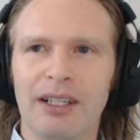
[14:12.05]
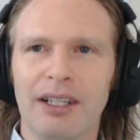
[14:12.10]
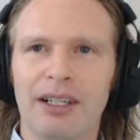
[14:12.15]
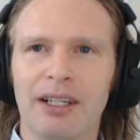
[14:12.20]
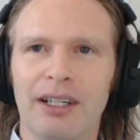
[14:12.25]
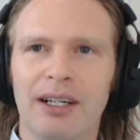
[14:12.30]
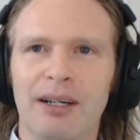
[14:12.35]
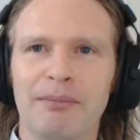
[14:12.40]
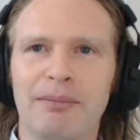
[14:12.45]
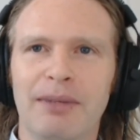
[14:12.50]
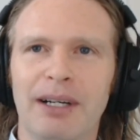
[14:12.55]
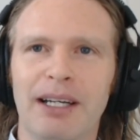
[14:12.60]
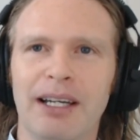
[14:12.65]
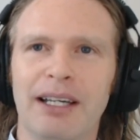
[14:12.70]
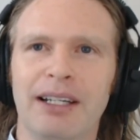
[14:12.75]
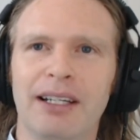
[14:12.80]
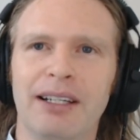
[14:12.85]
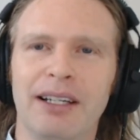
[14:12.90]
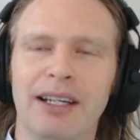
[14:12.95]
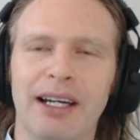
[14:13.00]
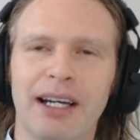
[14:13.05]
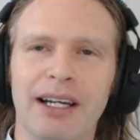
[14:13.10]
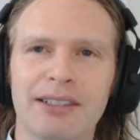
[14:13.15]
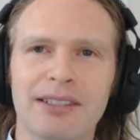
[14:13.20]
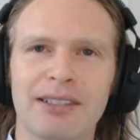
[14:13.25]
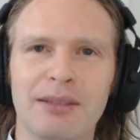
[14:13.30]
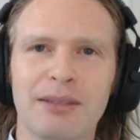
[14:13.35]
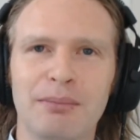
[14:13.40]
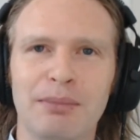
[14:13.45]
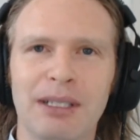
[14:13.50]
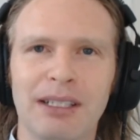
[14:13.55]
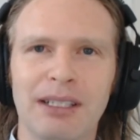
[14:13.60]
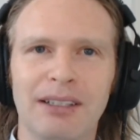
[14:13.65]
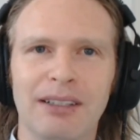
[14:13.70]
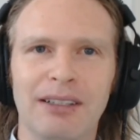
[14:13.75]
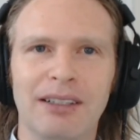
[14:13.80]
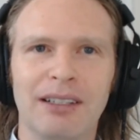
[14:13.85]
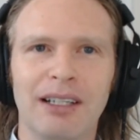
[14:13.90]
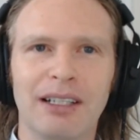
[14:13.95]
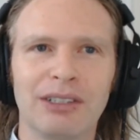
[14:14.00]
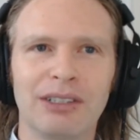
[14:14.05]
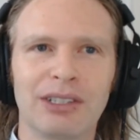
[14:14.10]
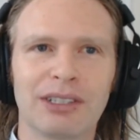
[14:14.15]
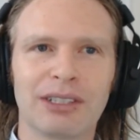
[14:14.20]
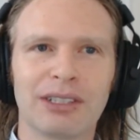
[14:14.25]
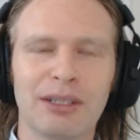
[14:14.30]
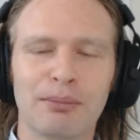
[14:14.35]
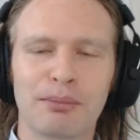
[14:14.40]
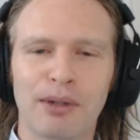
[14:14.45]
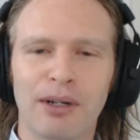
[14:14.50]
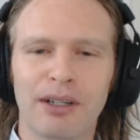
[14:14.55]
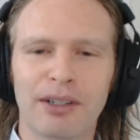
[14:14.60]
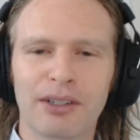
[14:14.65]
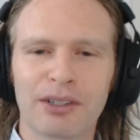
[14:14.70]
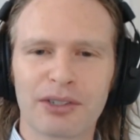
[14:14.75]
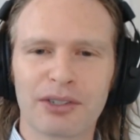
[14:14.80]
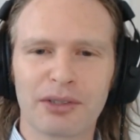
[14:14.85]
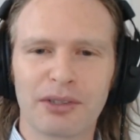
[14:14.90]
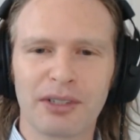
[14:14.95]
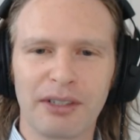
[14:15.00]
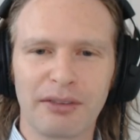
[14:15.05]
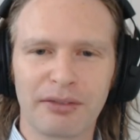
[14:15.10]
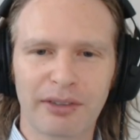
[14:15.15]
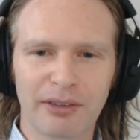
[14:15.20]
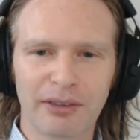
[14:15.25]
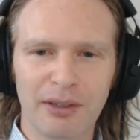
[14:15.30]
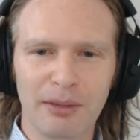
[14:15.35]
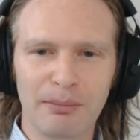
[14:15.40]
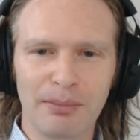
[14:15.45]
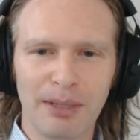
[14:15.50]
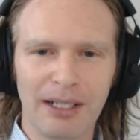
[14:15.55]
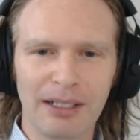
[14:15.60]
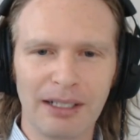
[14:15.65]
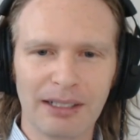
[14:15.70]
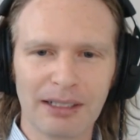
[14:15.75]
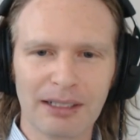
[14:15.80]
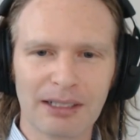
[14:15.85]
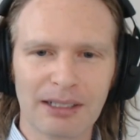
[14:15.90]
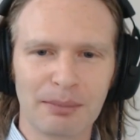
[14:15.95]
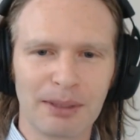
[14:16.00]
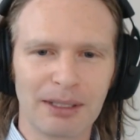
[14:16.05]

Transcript: And it has to be not just a broader story for robotics,